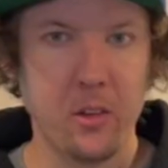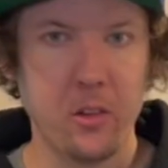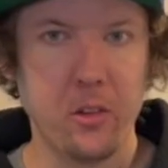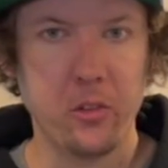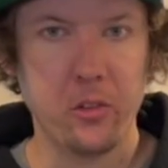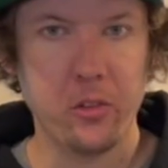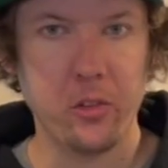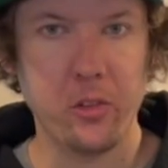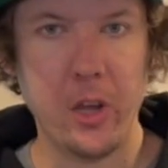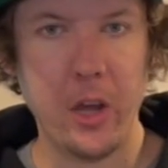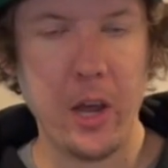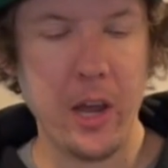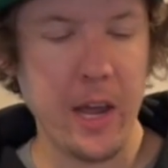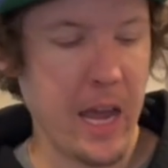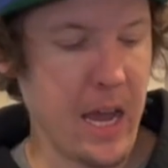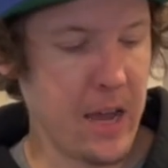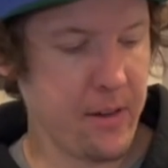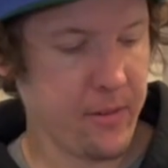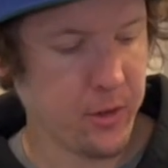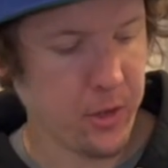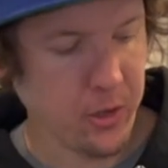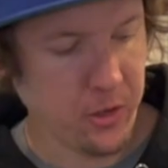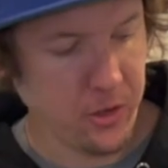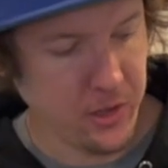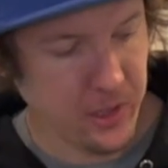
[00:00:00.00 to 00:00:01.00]
So now I have
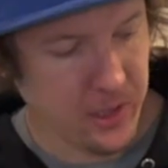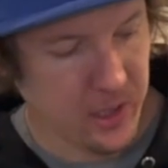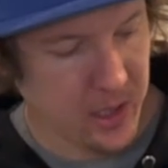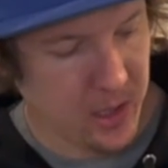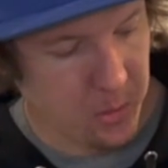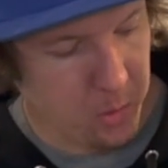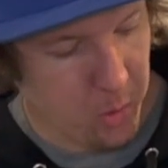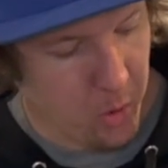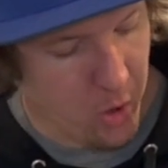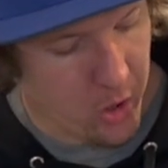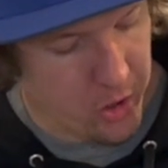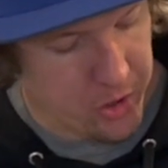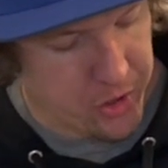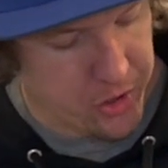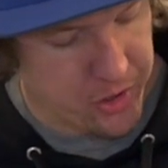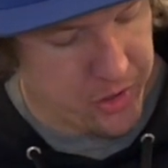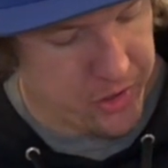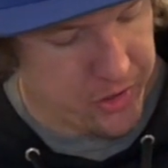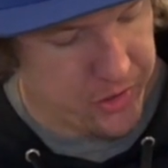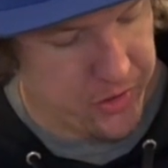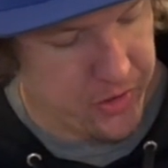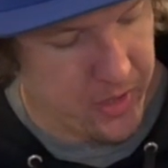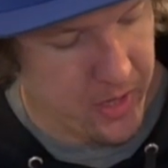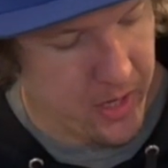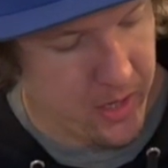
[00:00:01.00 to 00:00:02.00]
all the
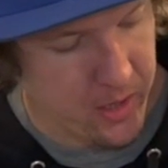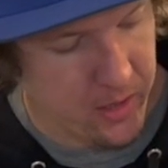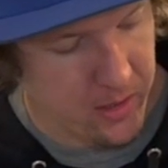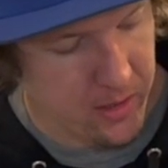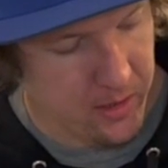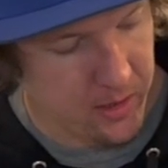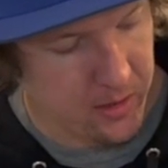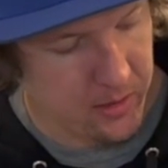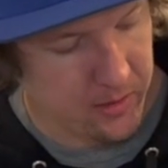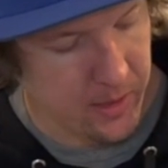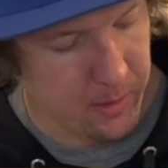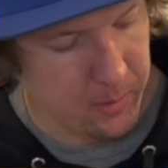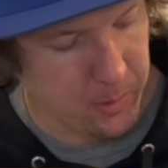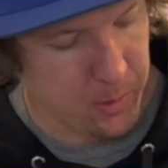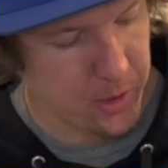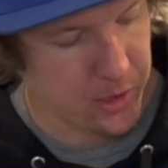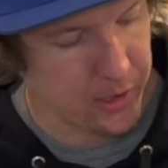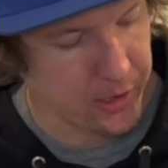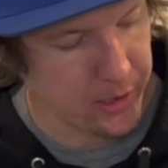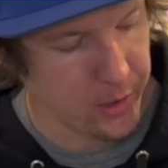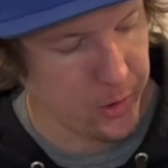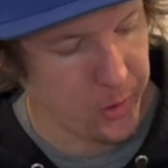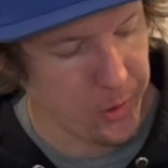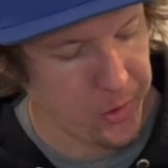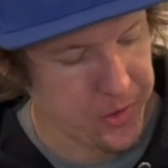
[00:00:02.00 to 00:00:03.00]
washers that were
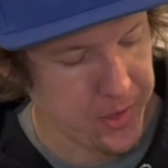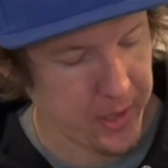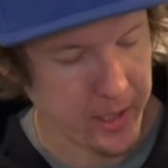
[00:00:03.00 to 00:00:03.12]
loose,